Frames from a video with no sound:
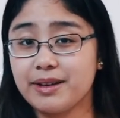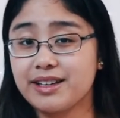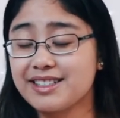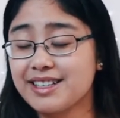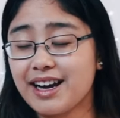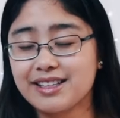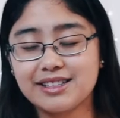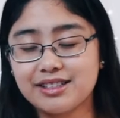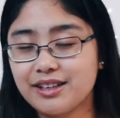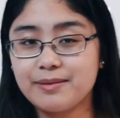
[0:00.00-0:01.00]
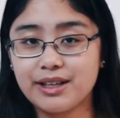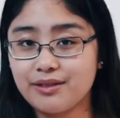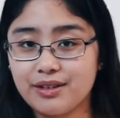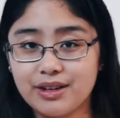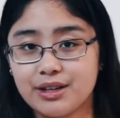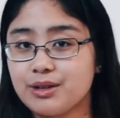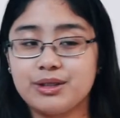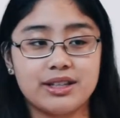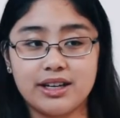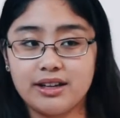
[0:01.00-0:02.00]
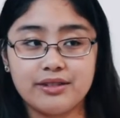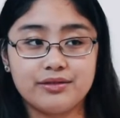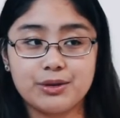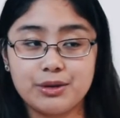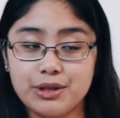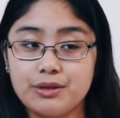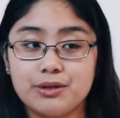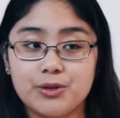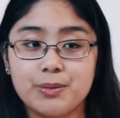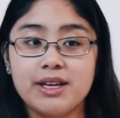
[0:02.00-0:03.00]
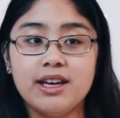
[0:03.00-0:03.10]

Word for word: because I still love making videos and I love doing YouTube,